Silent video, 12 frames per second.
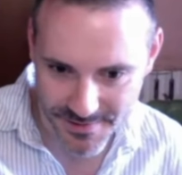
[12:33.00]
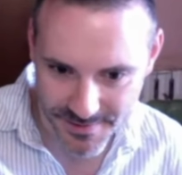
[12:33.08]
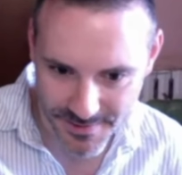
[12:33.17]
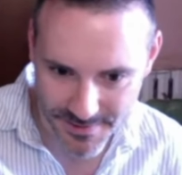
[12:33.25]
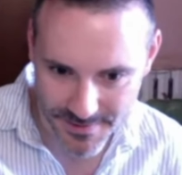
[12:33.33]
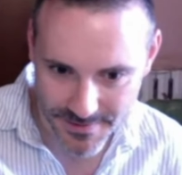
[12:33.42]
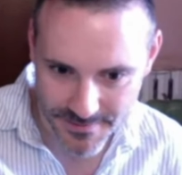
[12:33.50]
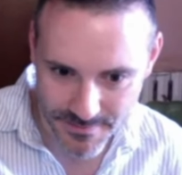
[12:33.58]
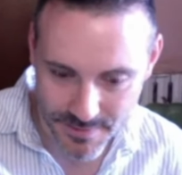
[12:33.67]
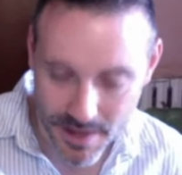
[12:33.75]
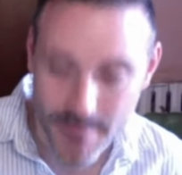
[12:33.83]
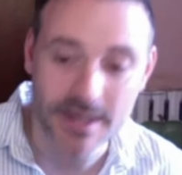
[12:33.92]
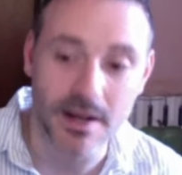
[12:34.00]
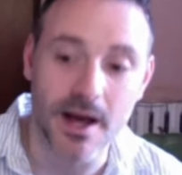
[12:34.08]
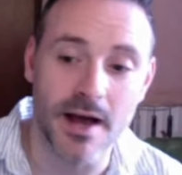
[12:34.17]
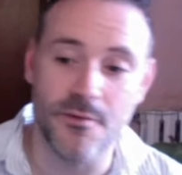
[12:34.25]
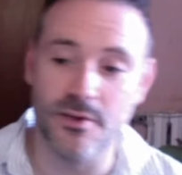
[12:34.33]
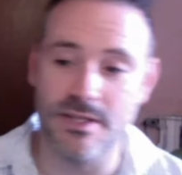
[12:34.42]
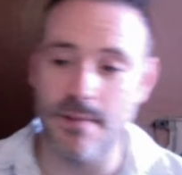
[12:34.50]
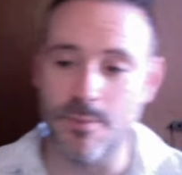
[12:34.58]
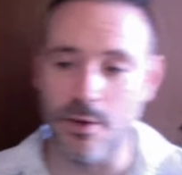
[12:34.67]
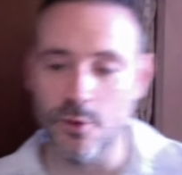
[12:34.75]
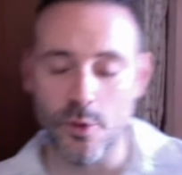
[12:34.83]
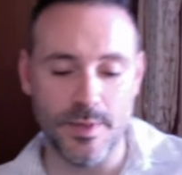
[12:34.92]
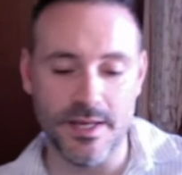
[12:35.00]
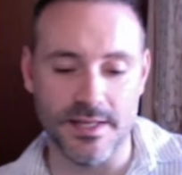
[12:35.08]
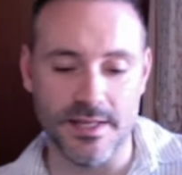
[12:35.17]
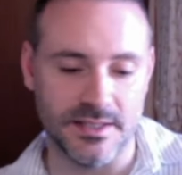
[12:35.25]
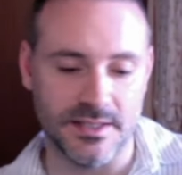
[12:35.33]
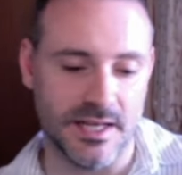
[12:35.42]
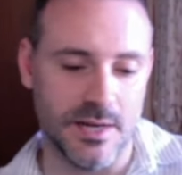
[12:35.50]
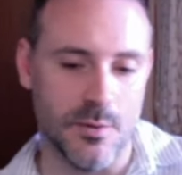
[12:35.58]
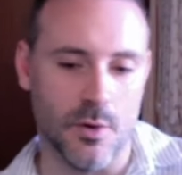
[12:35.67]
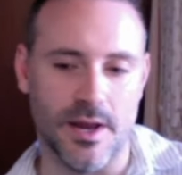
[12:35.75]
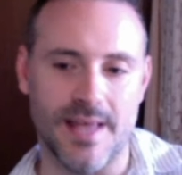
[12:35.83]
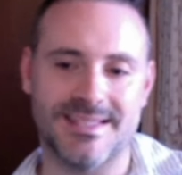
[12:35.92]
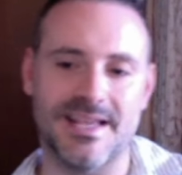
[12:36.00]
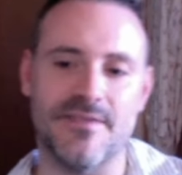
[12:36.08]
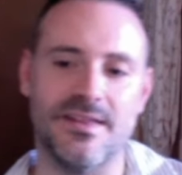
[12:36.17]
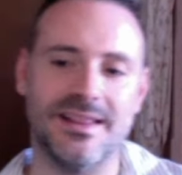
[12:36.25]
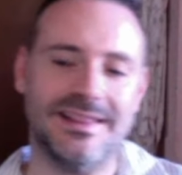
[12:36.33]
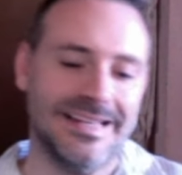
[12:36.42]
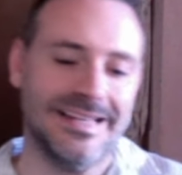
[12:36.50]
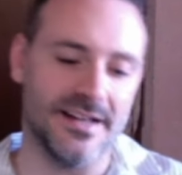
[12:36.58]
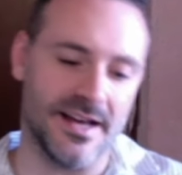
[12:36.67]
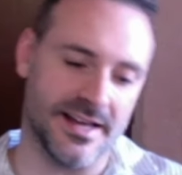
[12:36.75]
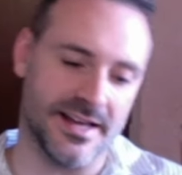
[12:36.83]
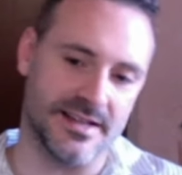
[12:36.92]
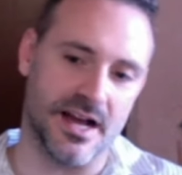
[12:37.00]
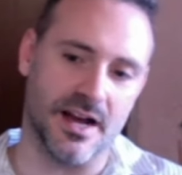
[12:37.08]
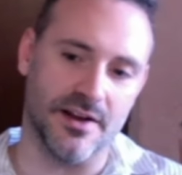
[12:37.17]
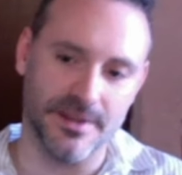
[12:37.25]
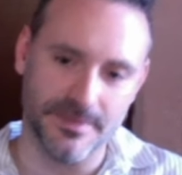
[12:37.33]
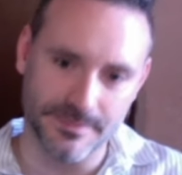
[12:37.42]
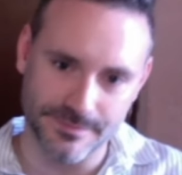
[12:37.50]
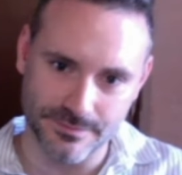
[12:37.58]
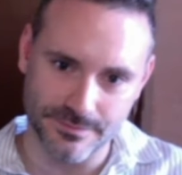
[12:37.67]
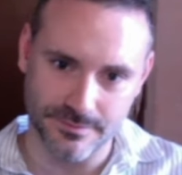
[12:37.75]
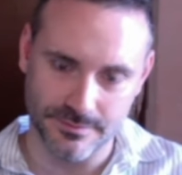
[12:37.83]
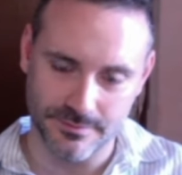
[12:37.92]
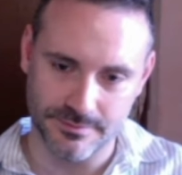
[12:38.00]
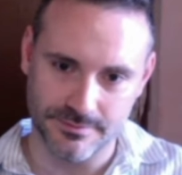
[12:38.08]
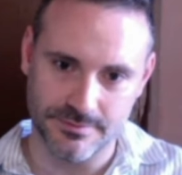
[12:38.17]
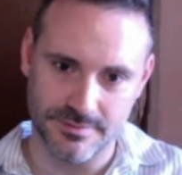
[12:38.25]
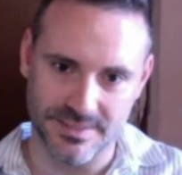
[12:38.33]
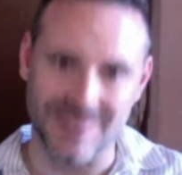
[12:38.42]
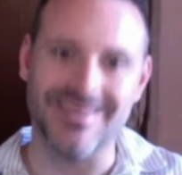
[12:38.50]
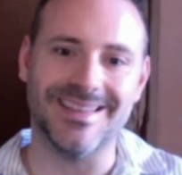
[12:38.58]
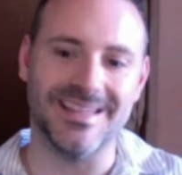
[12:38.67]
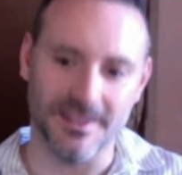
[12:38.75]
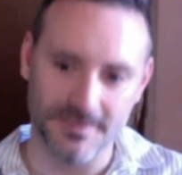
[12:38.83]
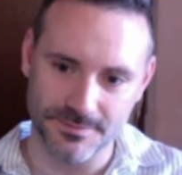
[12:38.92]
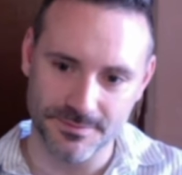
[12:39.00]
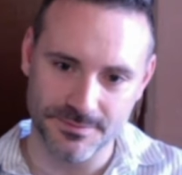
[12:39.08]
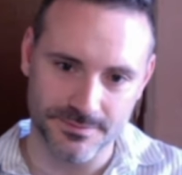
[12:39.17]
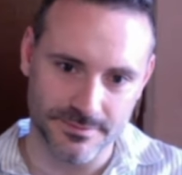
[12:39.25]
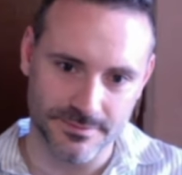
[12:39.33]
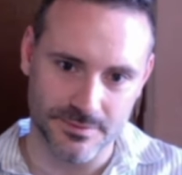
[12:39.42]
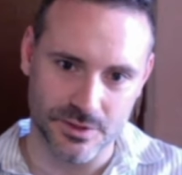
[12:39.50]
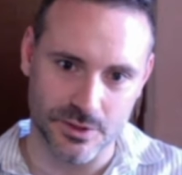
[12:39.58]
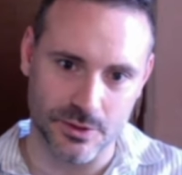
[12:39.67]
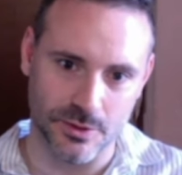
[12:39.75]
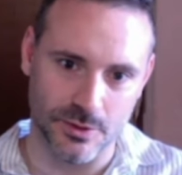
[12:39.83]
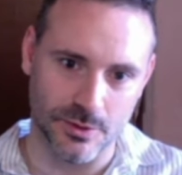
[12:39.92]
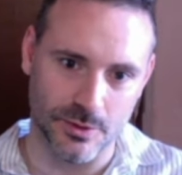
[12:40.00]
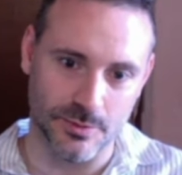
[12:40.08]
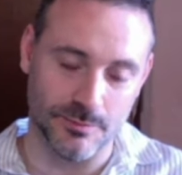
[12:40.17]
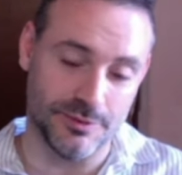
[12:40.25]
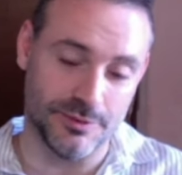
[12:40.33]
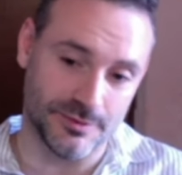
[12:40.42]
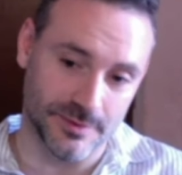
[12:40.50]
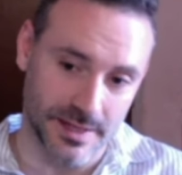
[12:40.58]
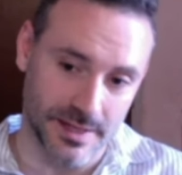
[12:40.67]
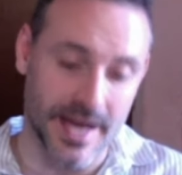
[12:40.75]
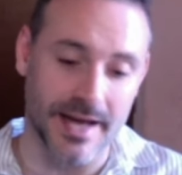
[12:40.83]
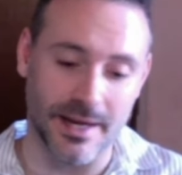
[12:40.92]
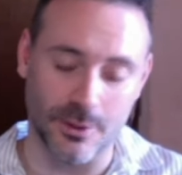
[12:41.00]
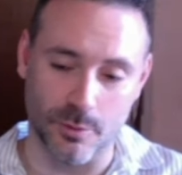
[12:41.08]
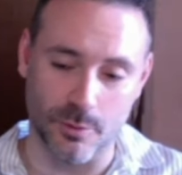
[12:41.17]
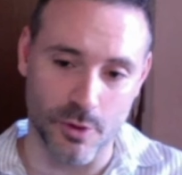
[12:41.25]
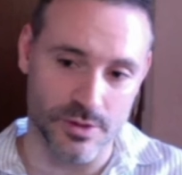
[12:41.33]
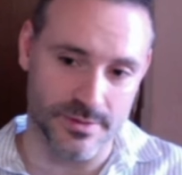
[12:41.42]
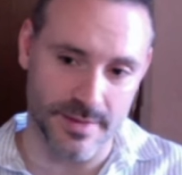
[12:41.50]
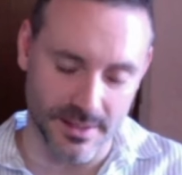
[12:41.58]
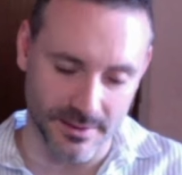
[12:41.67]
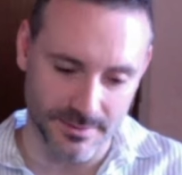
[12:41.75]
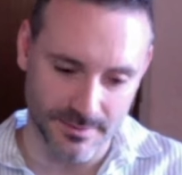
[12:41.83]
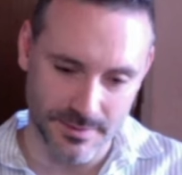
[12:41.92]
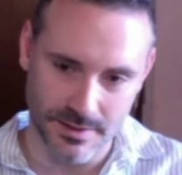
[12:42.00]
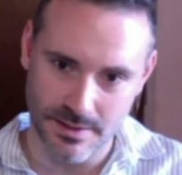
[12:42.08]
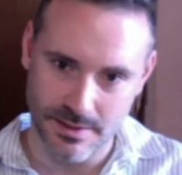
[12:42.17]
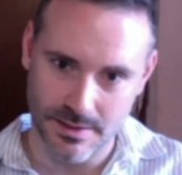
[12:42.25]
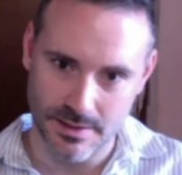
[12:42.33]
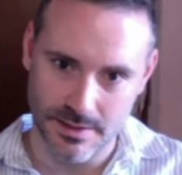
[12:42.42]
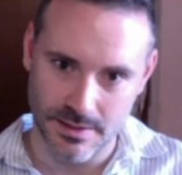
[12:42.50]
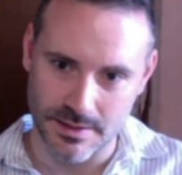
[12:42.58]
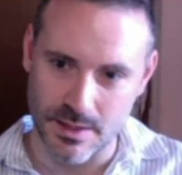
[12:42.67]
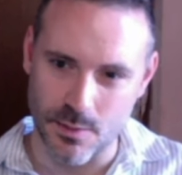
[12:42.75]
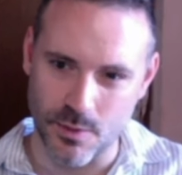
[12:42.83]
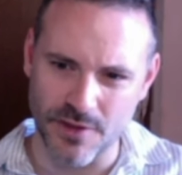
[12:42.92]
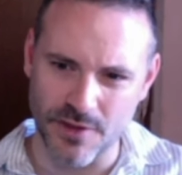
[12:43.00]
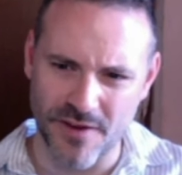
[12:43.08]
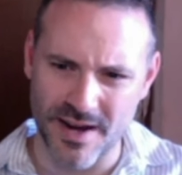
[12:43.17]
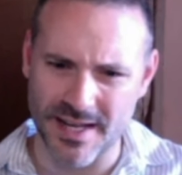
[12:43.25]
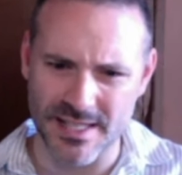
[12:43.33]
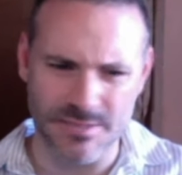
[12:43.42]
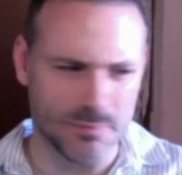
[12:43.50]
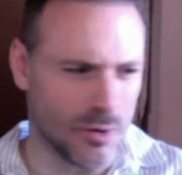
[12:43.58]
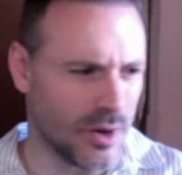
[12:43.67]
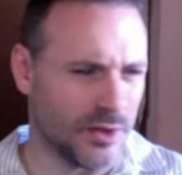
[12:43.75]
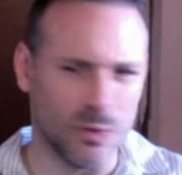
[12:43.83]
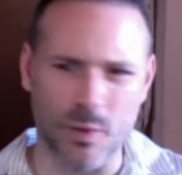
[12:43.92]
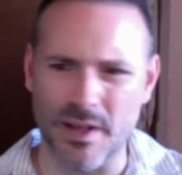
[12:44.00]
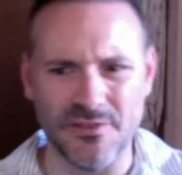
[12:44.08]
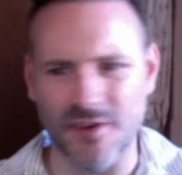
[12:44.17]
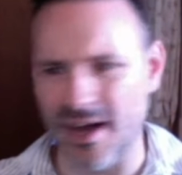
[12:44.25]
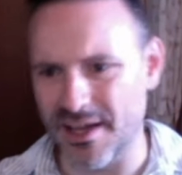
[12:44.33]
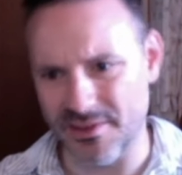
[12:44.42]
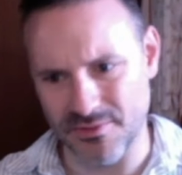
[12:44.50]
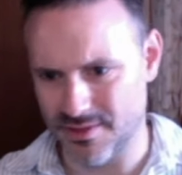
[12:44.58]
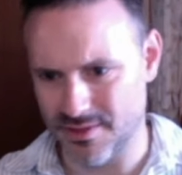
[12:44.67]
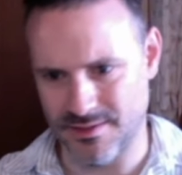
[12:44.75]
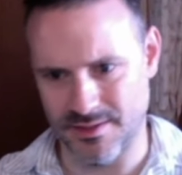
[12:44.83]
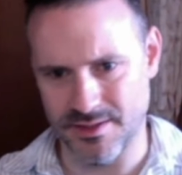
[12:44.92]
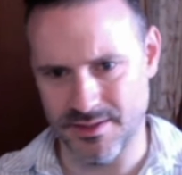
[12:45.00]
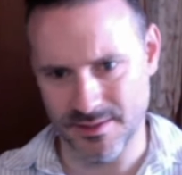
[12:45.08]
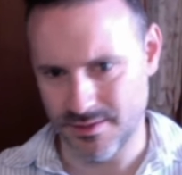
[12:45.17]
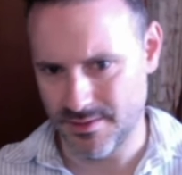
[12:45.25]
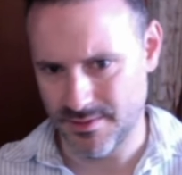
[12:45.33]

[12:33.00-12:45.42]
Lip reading: I mean, for example, Europeans, Italy won a 17 against Hungary. 17. So Hungary took bronze medal. They won the final against Poland 25, I think.